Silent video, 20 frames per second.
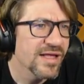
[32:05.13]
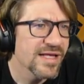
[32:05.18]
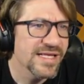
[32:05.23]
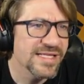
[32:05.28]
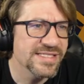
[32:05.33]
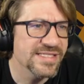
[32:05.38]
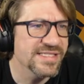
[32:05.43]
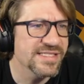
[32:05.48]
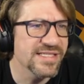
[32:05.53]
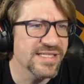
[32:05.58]

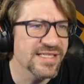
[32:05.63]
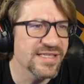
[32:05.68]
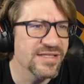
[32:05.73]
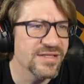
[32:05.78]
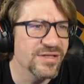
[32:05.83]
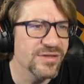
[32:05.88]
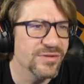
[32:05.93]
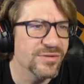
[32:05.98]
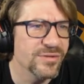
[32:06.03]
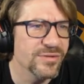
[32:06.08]
Is this like the
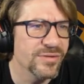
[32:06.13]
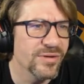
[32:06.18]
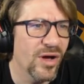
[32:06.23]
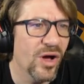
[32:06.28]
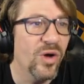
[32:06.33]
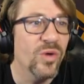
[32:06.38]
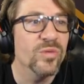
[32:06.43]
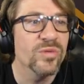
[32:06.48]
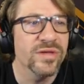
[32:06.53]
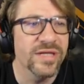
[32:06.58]
new,
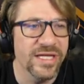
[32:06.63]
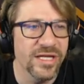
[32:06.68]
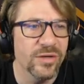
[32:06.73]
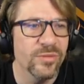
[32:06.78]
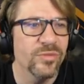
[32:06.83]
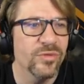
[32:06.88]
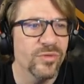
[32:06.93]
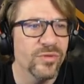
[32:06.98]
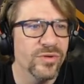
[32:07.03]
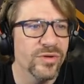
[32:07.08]
oh,
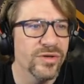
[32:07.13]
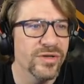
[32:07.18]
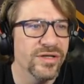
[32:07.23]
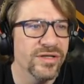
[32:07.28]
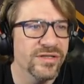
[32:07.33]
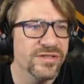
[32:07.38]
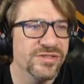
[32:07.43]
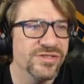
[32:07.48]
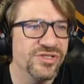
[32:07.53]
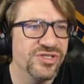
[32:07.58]

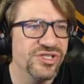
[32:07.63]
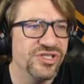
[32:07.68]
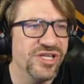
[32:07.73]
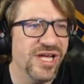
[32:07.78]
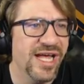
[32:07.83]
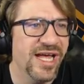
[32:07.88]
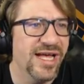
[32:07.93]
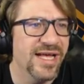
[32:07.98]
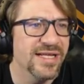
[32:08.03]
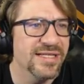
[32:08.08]
leaderboard,
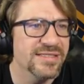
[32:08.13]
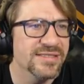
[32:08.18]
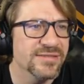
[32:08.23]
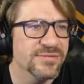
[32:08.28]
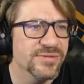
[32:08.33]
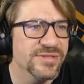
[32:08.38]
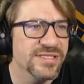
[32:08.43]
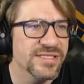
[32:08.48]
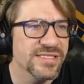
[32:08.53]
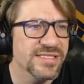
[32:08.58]
chat,
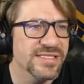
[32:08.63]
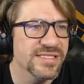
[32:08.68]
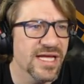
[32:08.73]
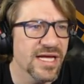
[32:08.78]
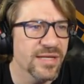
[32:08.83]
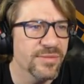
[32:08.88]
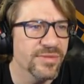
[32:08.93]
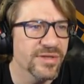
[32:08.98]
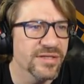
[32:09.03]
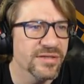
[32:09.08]
what's this
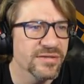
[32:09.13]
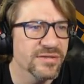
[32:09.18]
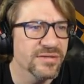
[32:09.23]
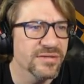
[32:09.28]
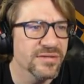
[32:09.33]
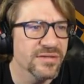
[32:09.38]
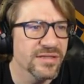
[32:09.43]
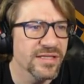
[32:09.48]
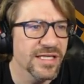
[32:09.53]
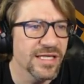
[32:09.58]
nine button?
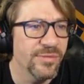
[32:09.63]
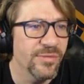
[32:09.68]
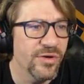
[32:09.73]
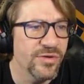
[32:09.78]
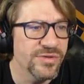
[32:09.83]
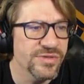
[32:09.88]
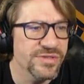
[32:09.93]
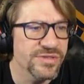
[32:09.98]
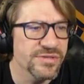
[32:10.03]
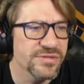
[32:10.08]

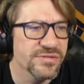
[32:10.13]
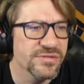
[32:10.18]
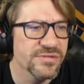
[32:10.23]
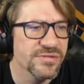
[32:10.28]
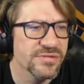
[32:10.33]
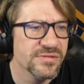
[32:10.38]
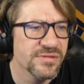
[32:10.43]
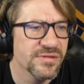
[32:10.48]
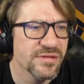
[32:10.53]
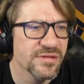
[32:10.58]
Emotes?
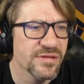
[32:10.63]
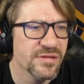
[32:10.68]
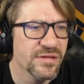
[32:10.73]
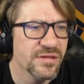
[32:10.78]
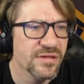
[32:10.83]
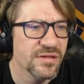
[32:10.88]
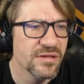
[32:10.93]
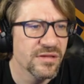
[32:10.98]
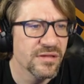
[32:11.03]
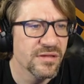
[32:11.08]

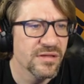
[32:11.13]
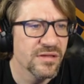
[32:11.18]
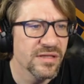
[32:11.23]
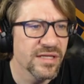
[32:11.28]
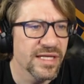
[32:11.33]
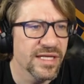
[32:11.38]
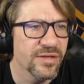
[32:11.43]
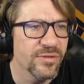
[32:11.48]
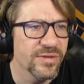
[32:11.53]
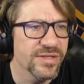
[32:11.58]

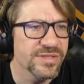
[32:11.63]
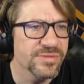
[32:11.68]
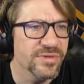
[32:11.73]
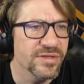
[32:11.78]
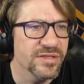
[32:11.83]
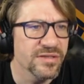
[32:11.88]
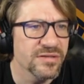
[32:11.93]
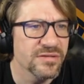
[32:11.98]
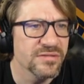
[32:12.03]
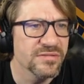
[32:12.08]
And respawn.